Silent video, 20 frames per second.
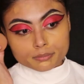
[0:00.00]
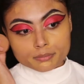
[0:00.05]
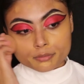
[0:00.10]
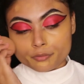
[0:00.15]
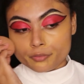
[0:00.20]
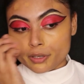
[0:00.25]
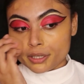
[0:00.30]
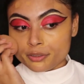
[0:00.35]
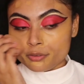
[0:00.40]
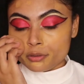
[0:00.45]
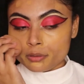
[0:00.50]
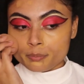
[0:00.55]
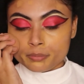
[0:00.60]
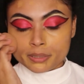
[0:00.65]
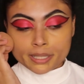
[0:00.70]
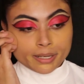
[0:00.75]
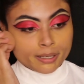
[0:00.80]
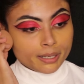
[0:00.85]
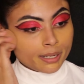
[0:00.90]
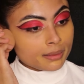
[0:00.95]
When you're
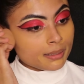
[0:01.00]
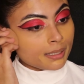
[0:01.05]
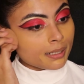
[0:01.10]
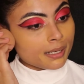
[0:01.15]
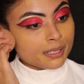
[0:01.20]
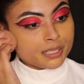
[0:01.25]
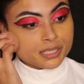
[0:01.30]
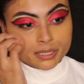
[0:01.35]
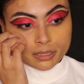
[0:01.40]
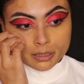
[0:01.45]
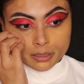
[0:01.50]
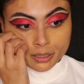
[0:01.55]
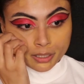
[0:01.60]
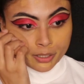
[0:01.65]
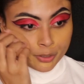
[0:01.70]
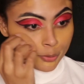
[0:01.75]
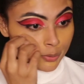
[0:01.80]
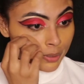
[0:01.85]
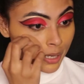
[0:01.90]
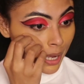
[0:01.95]
blending the concealer
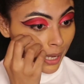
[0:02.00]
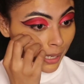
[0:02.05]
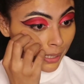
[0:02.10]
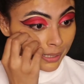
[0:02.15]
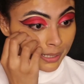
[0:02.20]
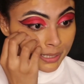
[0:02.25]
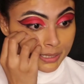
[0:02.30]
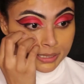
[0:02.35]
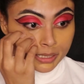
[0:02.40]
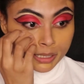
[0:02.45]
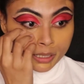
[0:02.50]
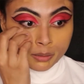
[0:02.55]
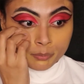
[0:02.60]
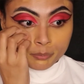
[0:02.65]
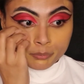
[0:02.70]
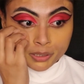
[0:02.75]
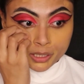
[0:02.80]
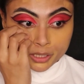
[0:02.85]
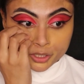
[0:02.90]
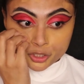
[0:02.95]
near your eyes,
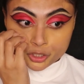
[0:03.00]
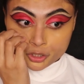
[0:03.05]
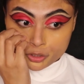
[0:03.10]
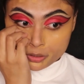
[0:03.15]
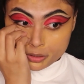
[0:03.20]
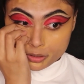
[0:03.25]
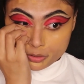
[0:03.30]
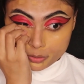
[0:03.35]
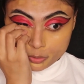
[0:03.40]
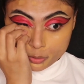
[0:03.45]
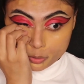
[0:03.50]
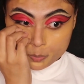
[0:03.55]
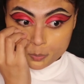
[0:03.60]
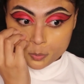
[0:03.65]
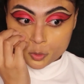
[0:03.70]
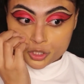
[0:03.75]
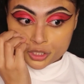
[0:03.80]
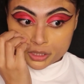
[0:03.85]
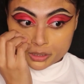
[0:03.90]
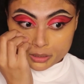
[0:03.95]
make sure to
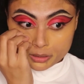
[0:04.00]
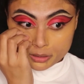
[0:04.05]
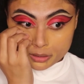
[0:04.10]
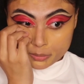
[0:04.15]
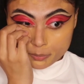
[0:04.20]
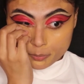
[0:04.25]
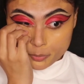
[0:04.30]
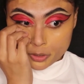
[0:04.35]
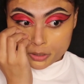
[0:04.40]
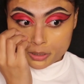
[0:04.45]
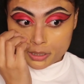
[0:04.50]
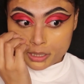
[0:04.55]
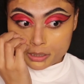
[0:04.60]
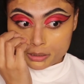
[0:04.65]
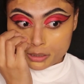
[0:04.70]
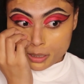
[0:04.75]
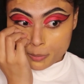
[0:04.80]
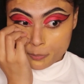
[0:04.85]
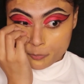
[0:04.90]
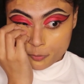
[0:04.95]
push the
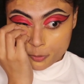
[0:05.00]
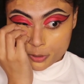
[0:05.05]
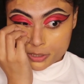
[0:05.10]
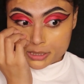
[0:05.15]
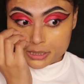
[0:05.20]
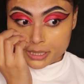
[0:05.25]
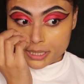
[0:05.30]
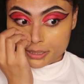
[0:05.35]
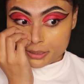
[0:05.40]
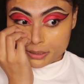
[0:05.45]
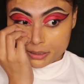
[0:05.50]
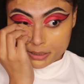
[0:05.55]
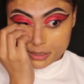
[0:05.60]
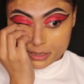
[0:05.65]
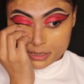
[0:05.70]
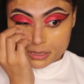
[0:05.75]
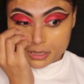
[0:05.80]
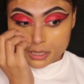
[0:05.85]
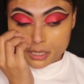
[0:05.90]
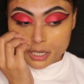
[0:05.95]
product upwards like
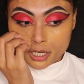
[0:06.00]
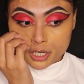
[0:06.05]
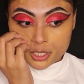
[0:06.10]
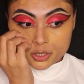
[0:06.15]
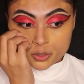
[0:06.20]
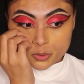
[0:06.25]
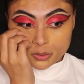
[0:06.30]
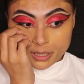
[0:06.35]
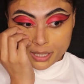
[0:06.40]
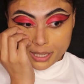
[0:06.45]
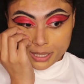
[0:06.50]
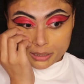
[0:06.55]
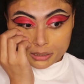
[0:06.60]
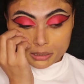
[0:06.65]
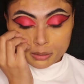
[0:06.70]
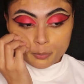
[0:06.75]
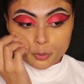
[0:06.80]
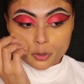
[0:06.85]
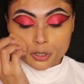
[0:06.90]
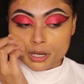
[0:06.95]
this so that
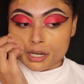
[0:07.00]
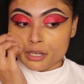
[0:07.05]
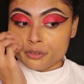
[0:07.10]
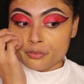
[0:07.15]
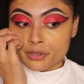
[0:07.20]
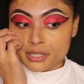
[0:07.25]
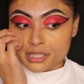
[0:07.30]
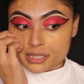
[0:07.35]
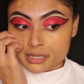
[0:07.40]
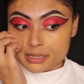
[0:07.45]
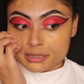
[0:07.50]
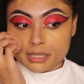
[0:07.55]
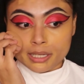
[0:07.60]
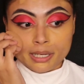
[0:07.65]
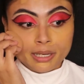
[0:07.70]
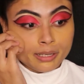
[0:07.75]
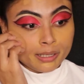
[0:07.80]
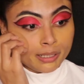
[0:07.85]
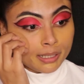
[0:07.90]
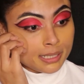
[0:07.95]
the product reaches the
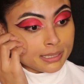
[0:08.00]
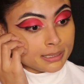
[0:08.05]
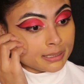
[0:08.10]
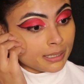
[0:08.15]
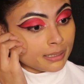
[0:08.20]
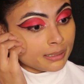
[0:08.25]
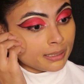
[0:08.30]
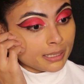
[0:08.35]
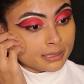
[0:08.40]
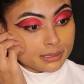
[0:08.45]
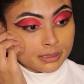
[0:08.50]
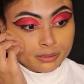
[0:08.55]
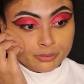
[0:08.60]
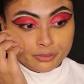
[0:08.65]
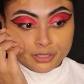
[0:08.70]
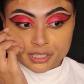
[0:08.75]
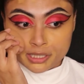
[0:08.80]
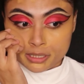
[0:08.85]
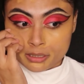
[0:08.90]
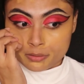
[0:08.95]
areas it doesn't
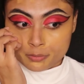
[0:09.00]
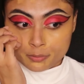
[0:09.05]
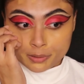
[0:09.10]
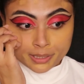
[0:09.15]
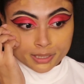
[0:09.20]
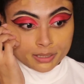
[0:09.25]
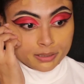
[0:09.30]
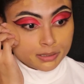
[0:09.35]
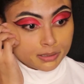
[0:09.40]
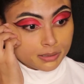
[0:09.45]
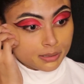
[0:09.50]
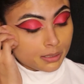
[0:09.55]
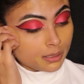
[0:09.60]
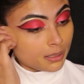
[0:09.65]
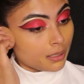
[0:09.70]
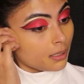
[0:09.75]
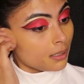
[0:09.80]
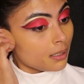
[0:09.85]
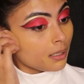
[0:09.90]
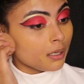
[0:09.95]
reach otherwise.
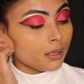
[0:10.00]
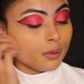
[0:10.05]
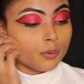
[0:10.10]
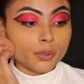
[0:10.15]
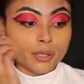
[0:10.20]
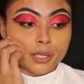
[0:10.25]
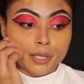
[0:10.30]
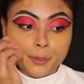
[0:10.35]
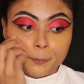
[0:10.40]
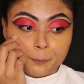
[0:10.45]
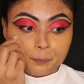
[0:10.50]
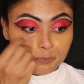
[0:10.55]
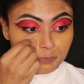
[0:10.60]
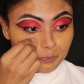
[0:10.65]
Okay.